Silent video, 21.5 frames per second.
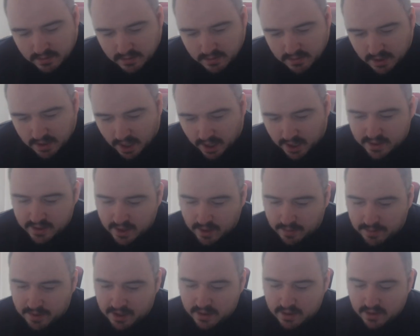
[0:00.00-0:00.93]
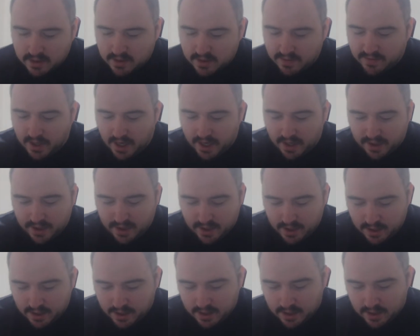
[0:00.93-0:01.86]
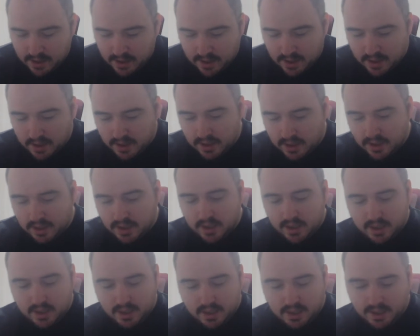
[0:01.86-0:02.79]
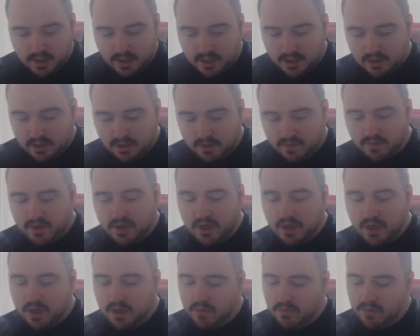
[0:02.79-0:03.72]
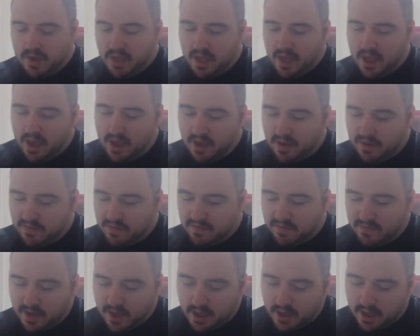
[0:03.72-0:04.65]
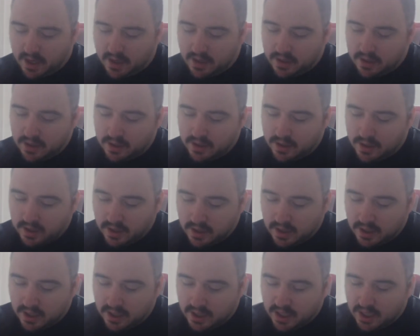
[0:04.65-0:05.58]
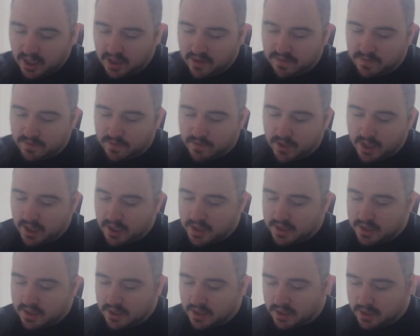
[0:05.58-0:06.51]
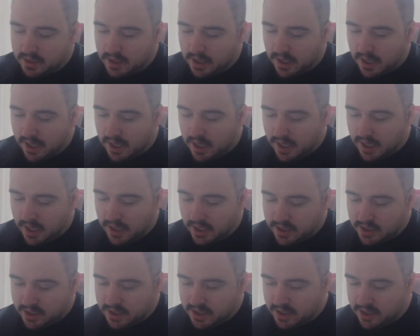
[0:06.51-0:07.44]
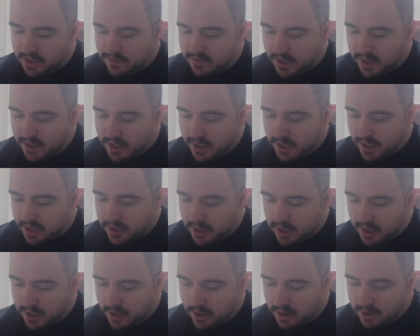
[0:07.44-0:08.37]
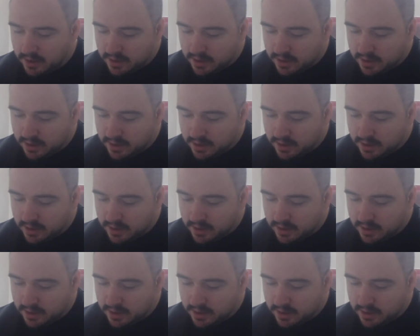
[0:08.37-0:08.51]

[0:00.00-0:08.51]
Yeah, summons. Leviathan. Over here we have Ifrit and Shiva down here.